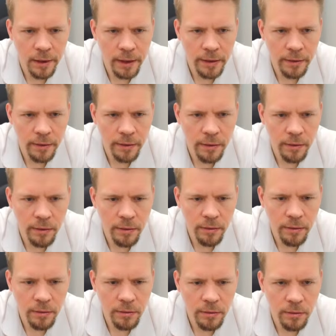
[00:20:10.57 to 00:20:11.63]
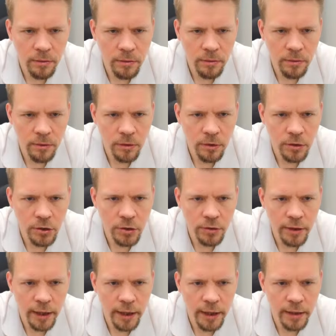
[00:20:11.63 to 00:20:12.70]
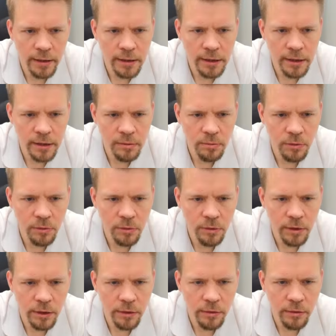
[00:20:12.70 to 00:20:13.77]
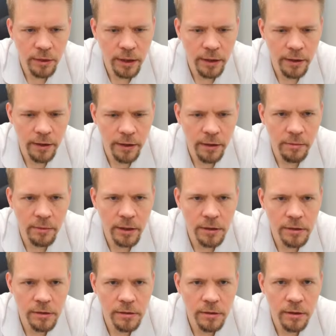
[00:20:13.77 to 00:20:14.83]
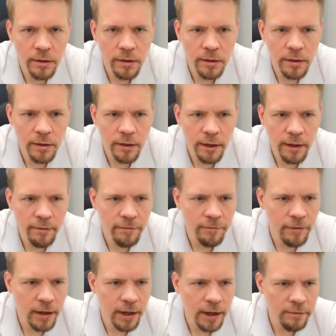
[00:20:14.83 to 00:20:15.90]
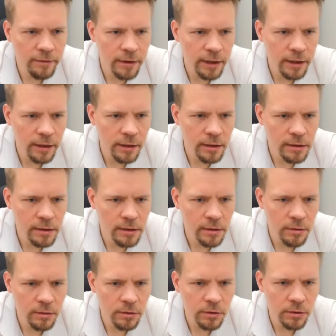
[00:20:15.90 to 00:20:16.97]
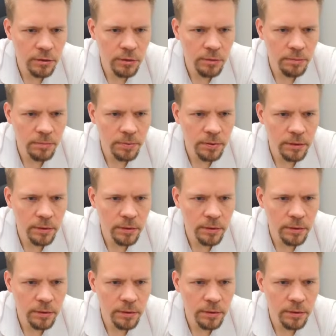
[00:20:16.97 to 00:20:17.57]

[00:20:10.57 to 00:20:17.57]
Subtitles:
don't know. Or should I just put the rook here? Because f5, then it's going to drop.